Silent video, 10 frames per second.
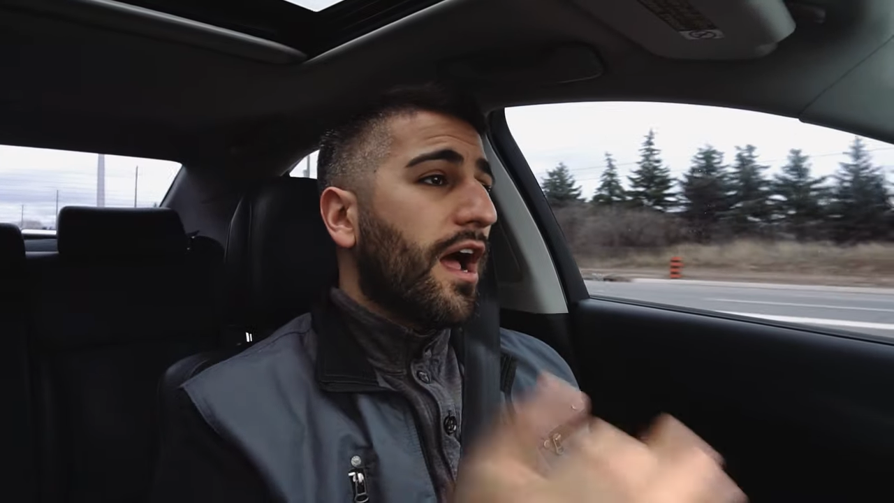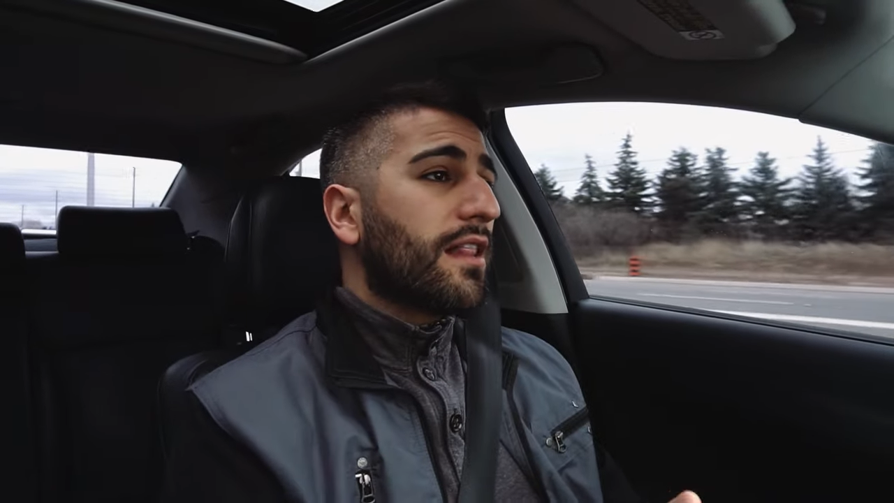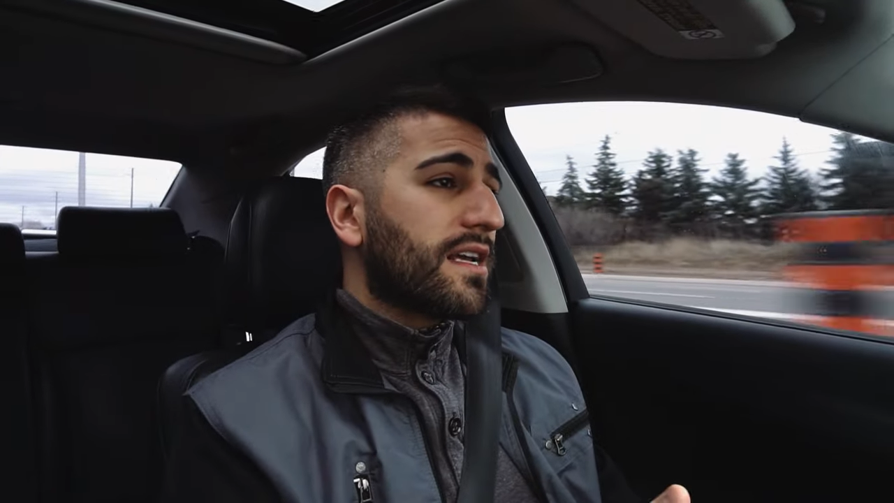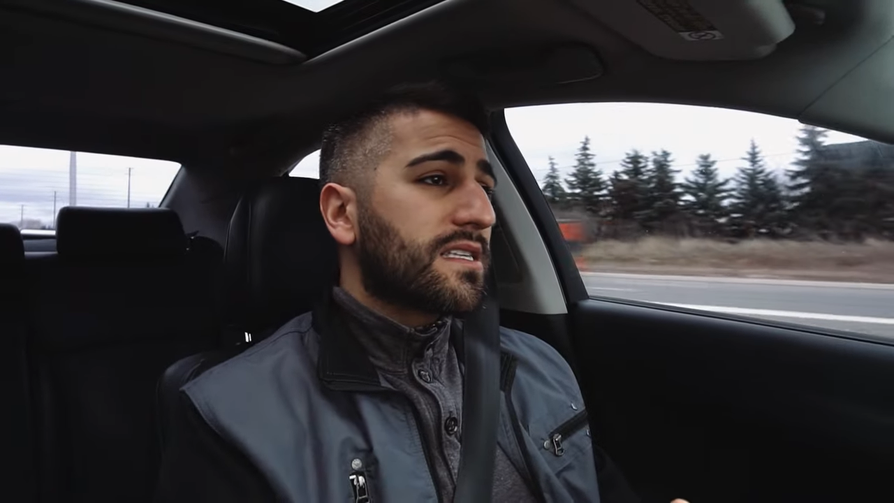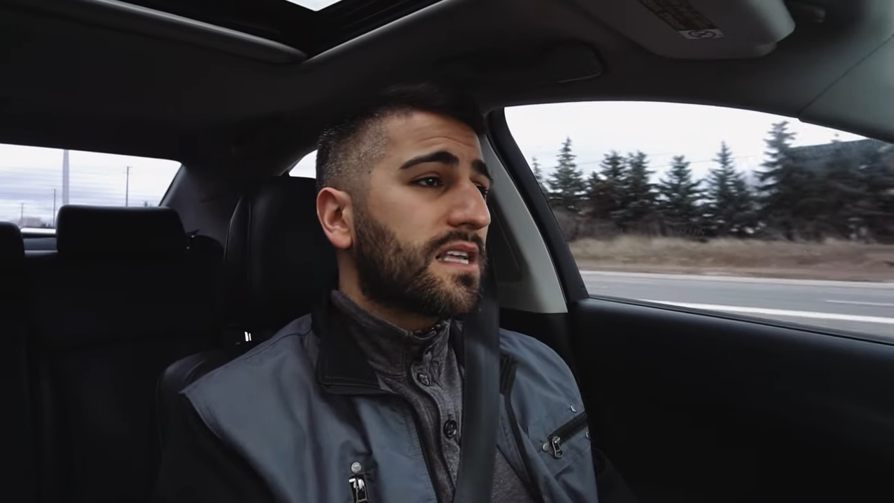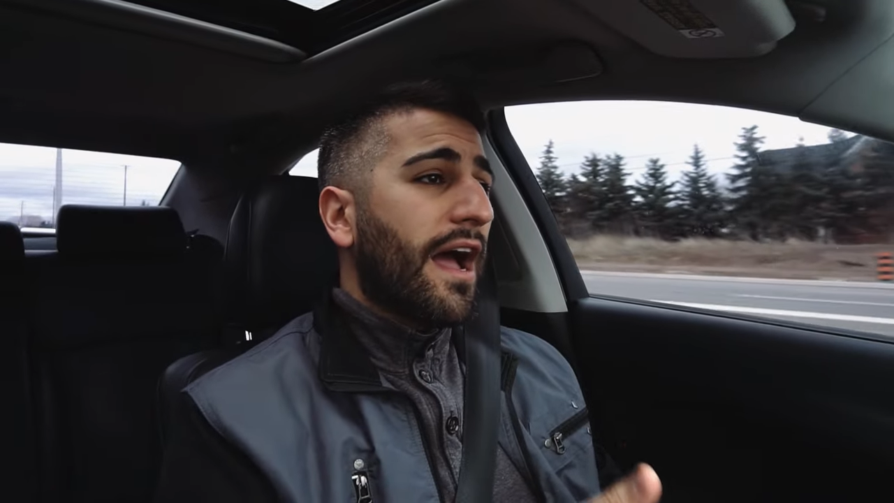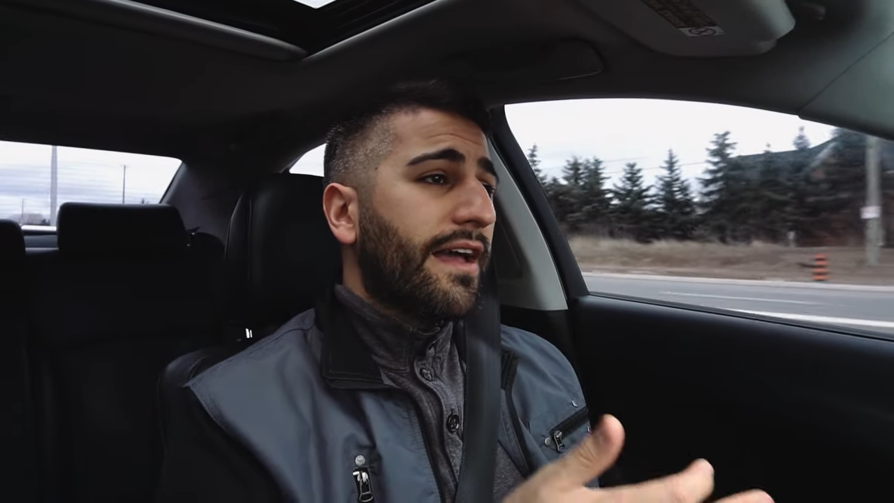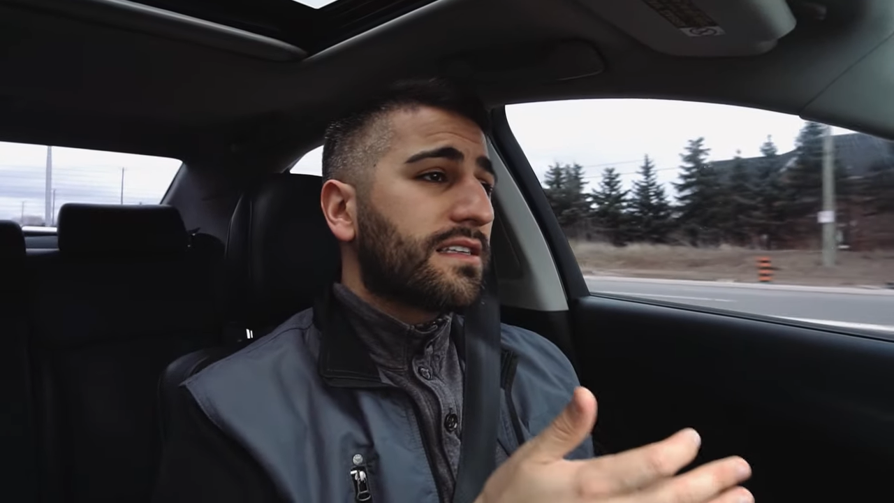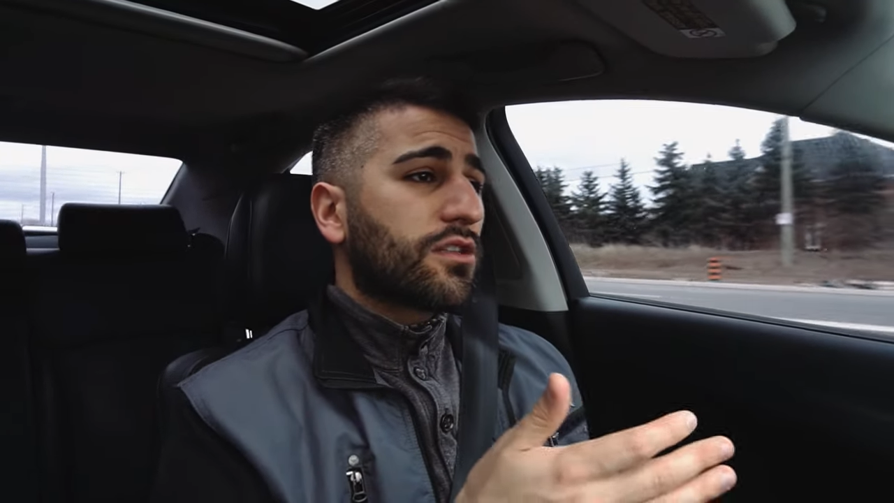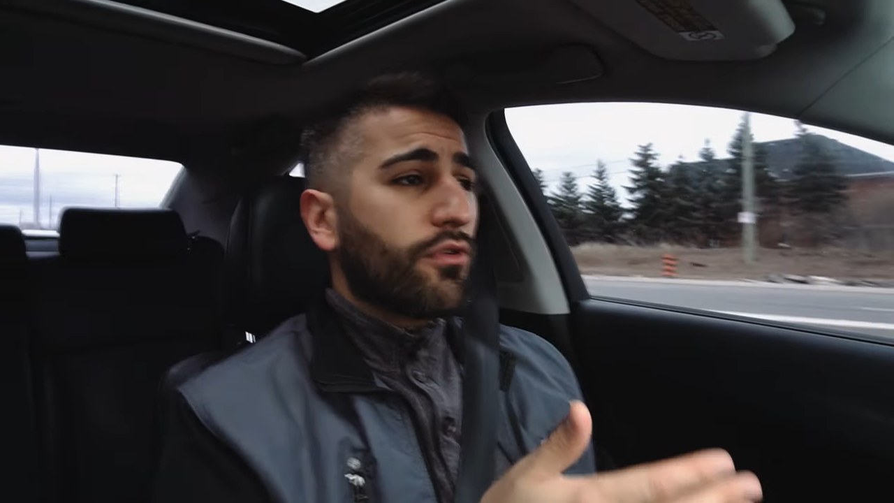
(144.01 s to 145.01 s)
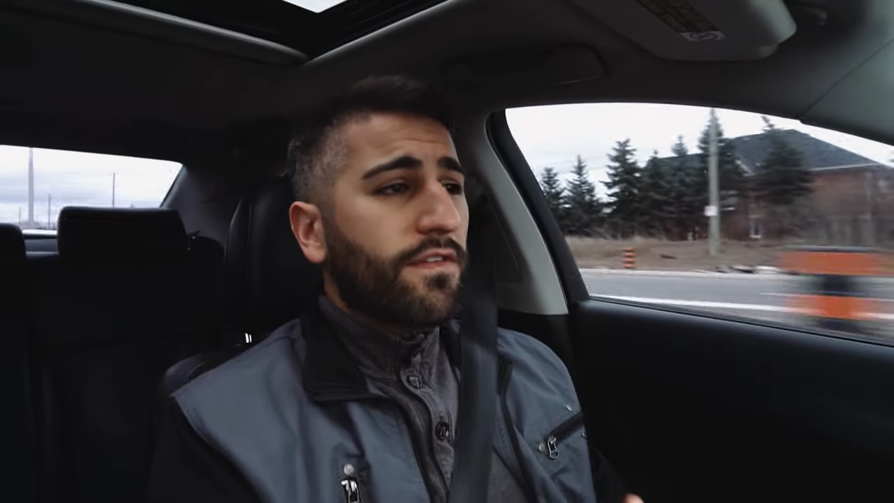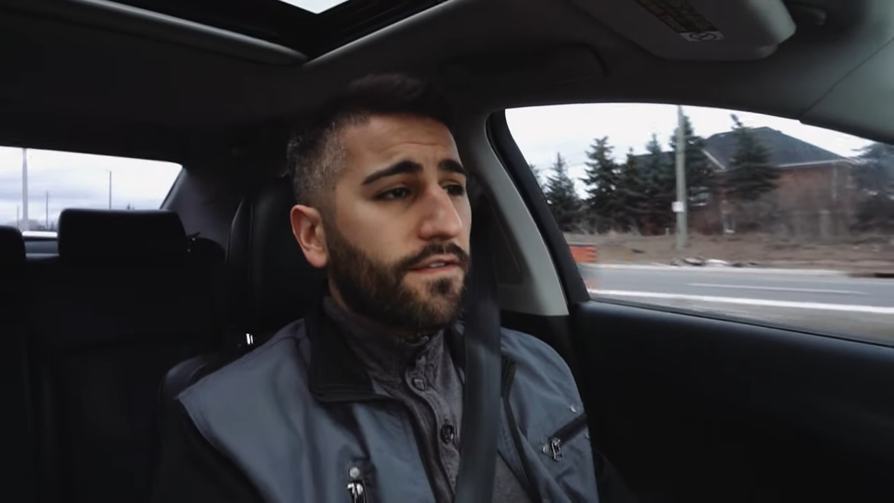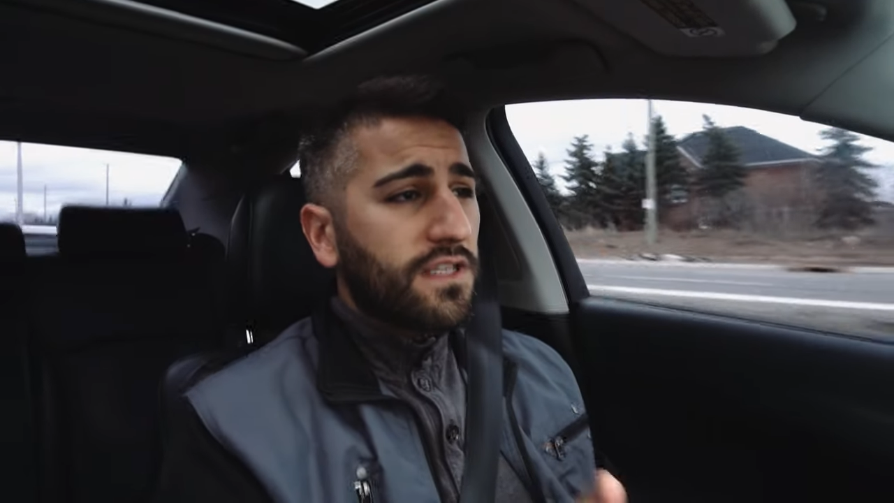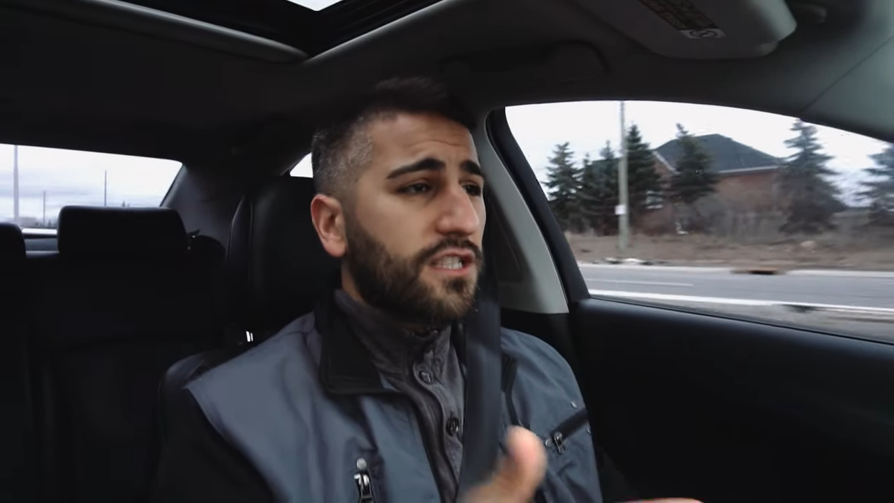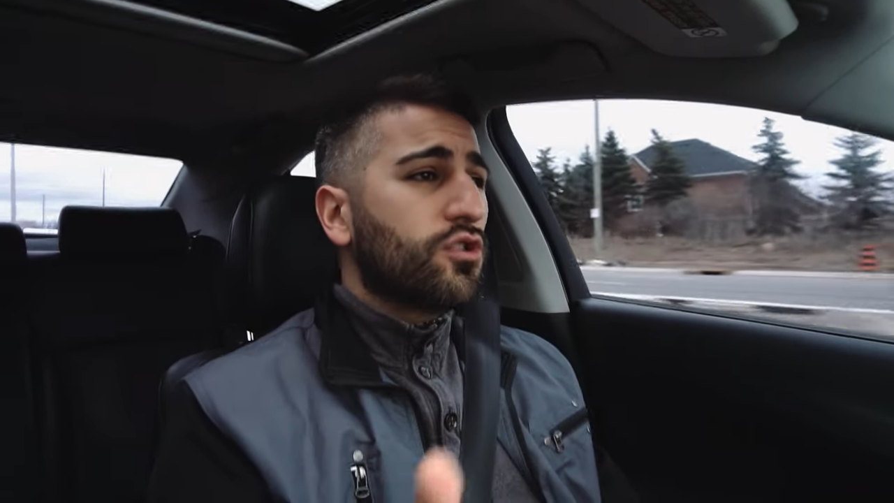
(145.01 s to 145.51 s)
Lexus IS350